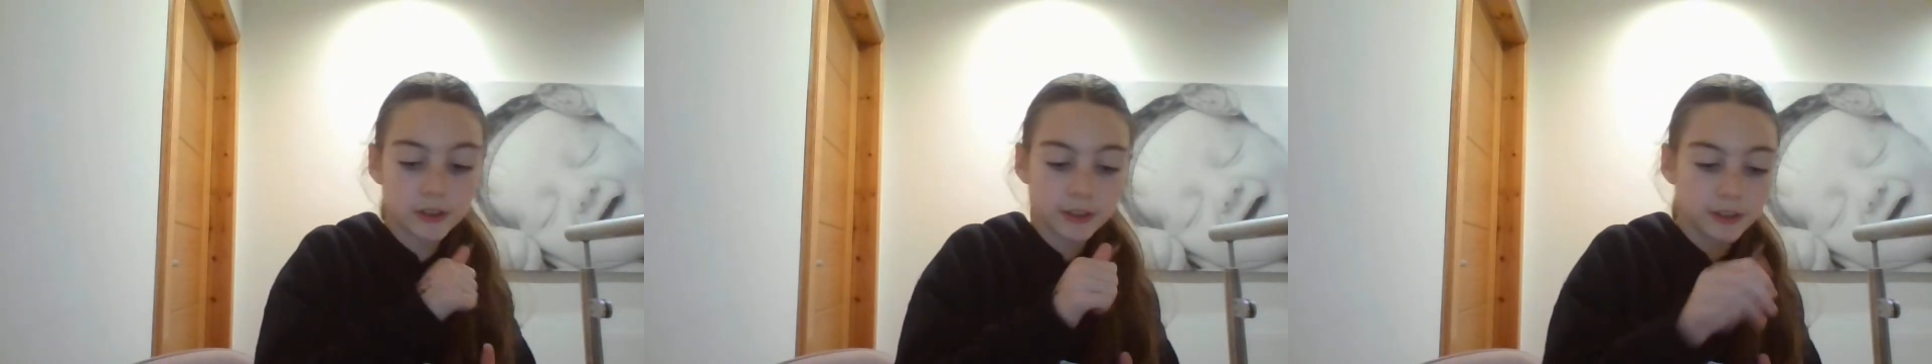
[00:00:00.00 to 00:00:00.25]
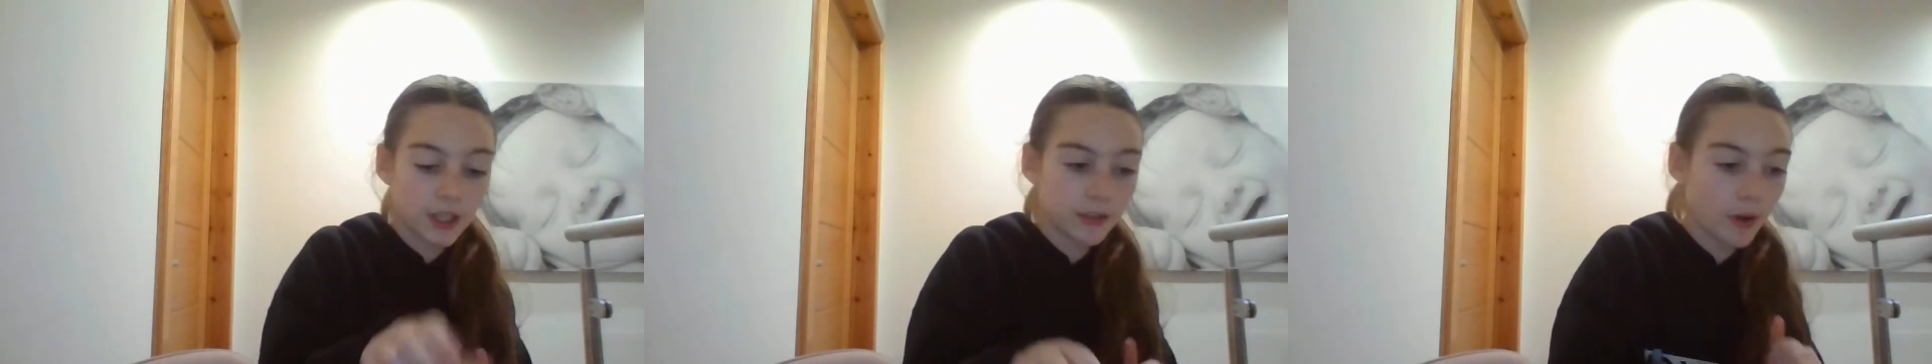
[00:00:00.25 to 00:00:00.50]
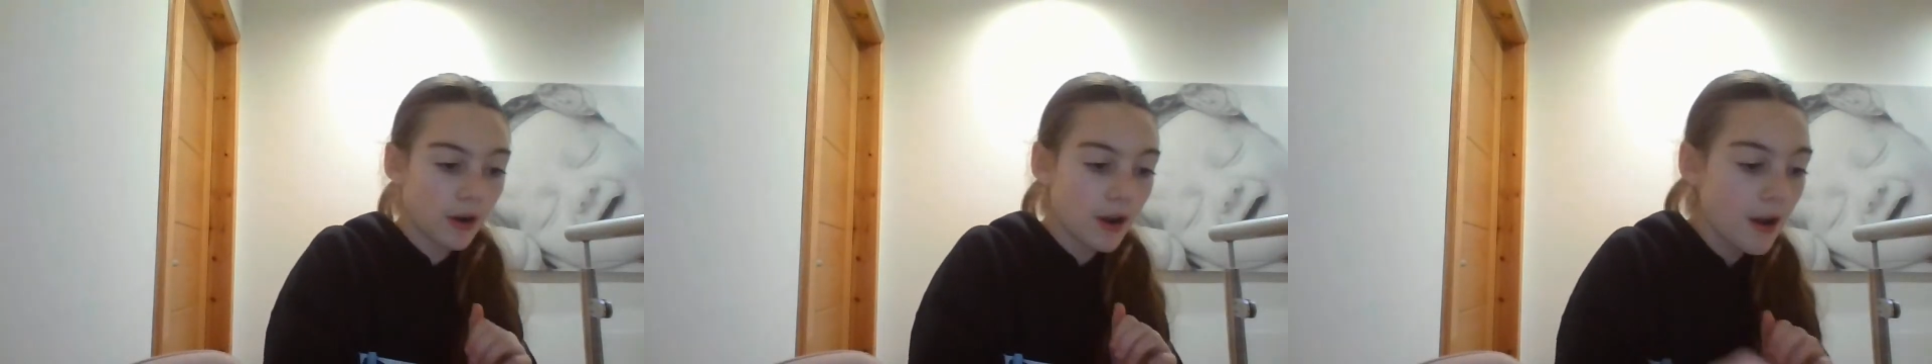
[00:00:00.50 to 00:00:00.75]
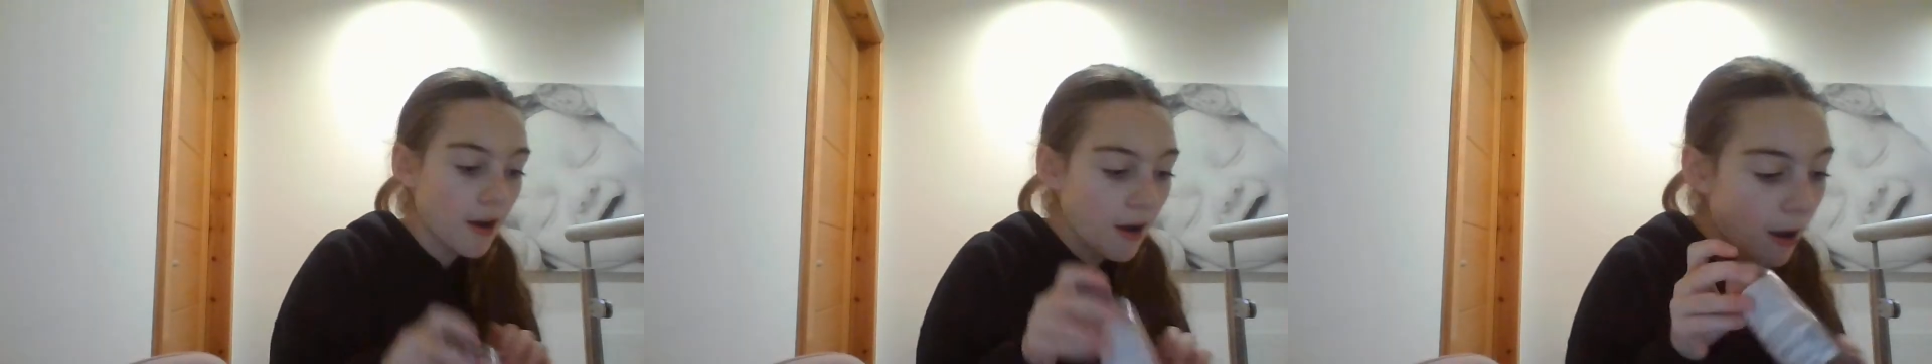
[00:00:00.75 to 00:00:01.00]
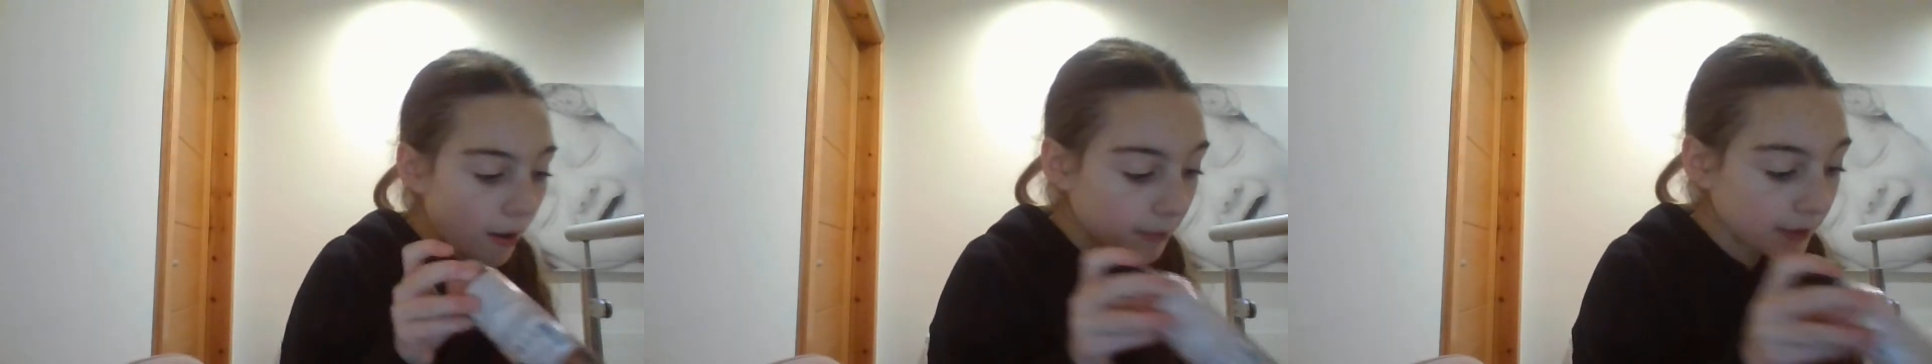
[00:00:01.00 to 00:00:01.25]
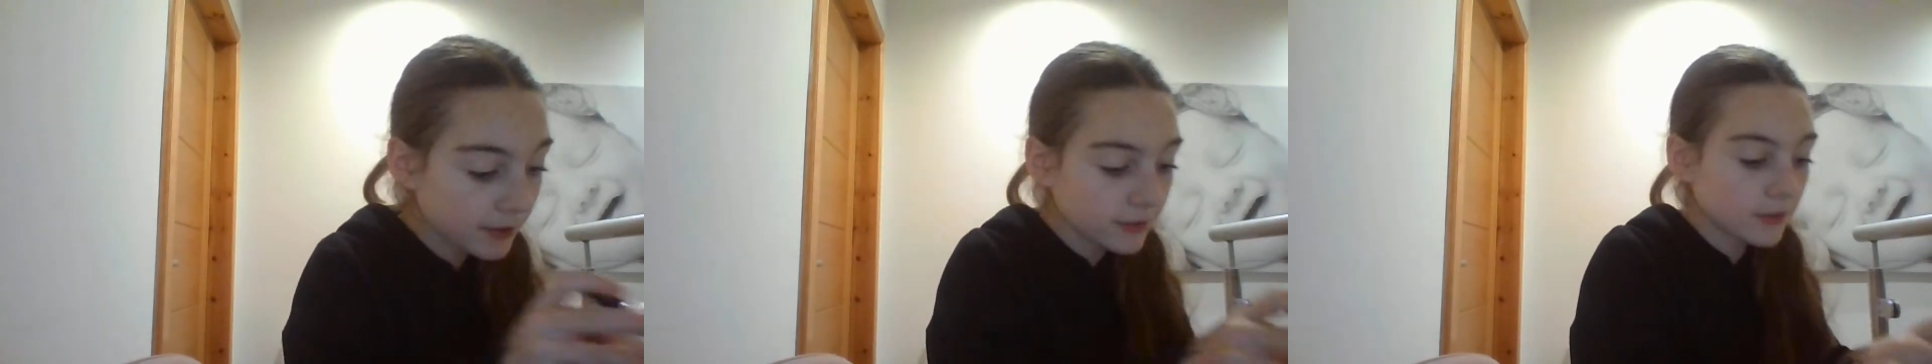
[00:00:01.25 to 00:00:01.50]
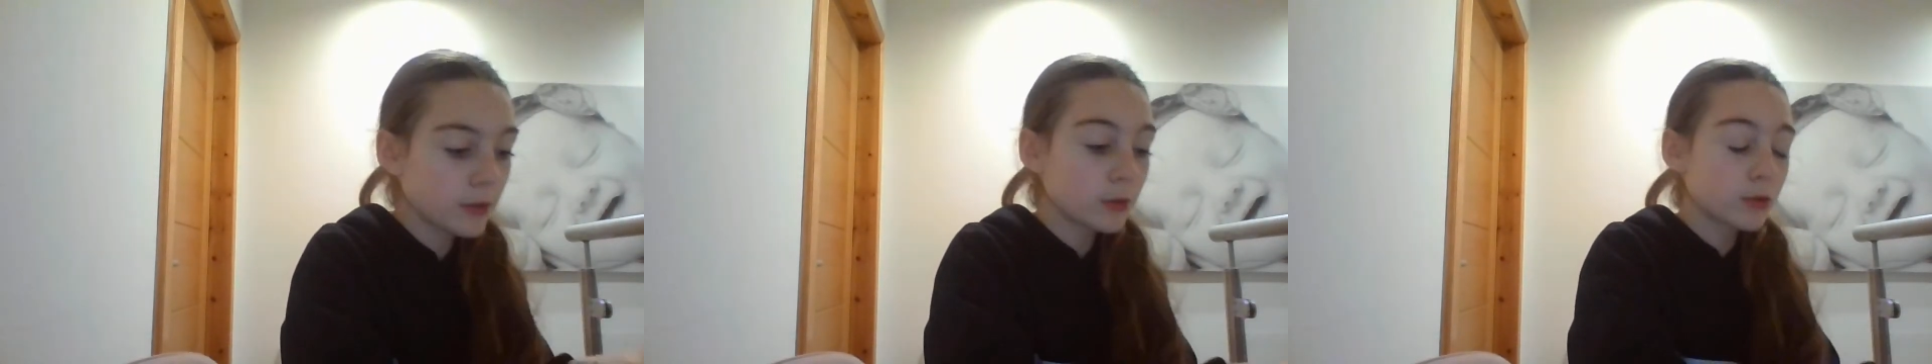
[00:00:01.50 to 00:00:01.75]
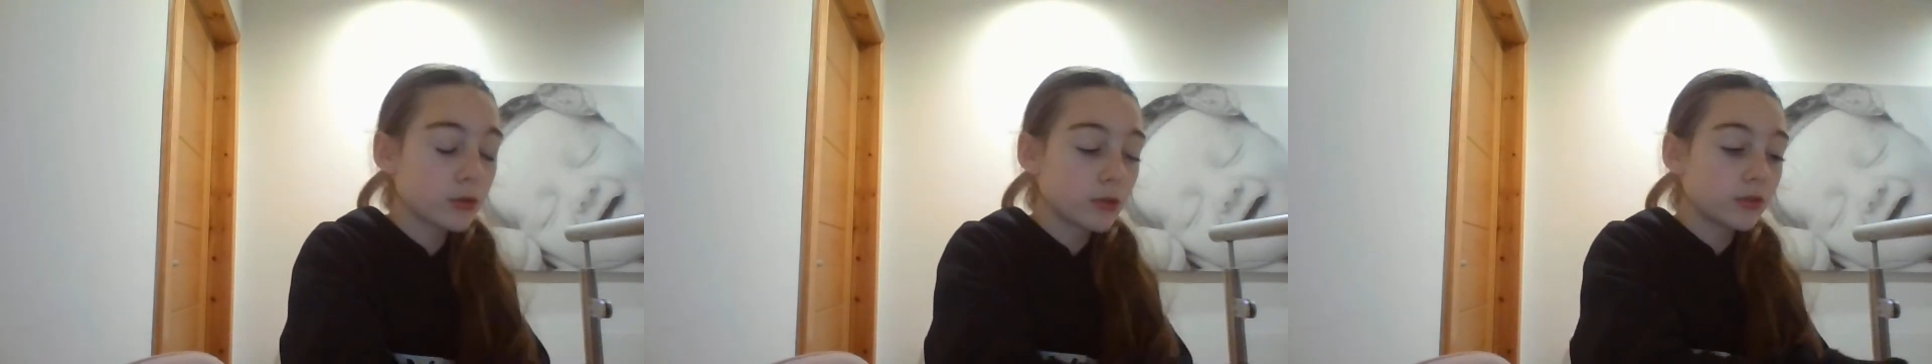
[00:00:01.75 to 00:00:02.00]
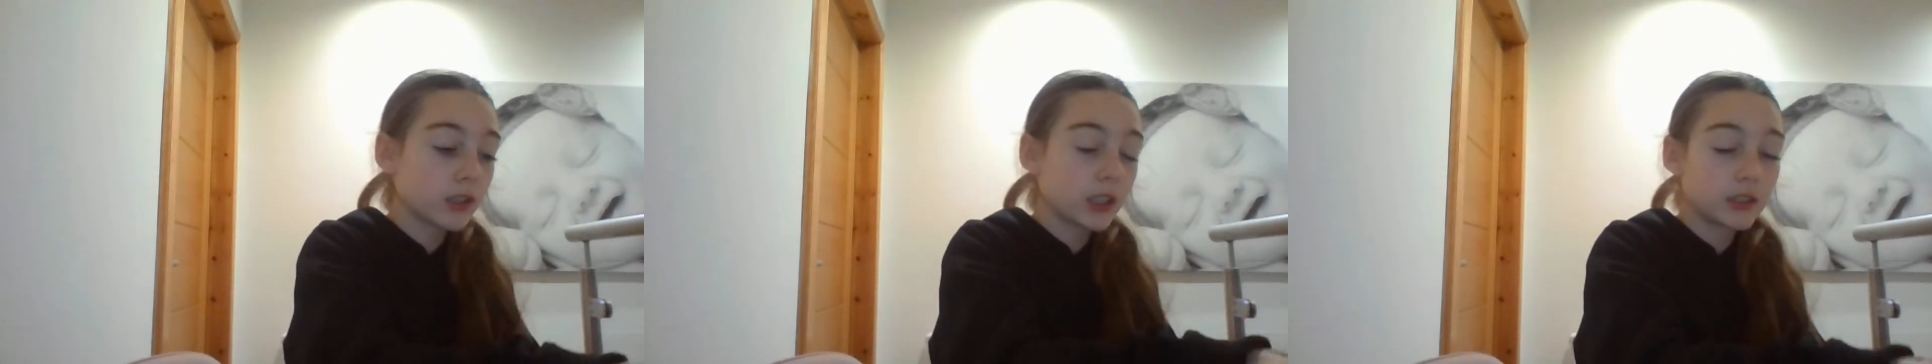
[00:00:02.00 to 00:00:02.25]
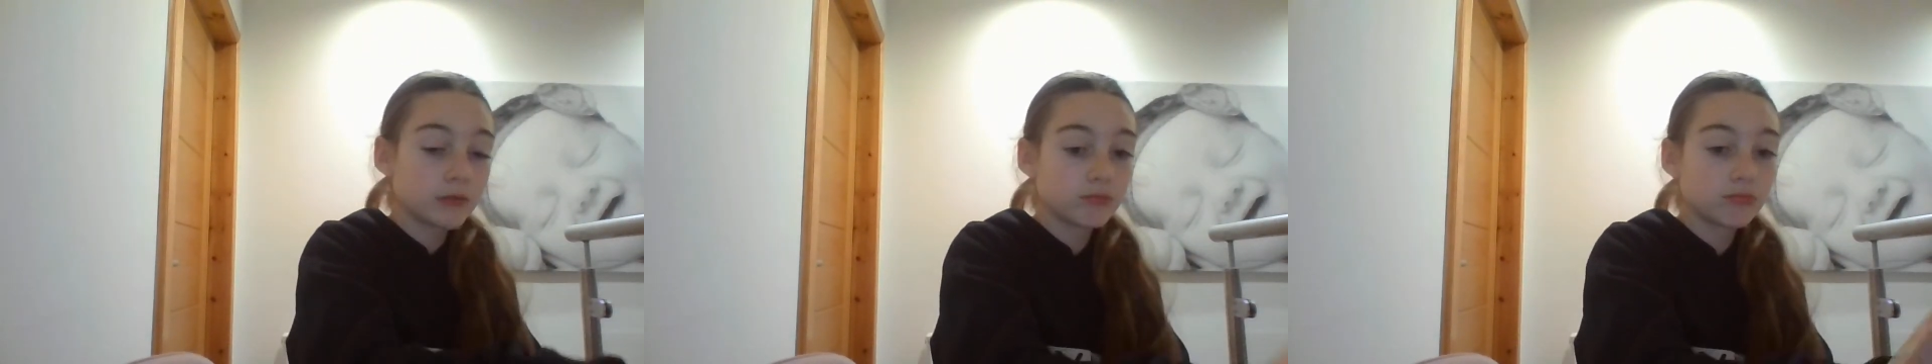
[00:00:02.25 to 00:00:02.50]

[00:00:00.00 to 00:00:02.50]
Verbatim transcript: successful. Um, this is your right.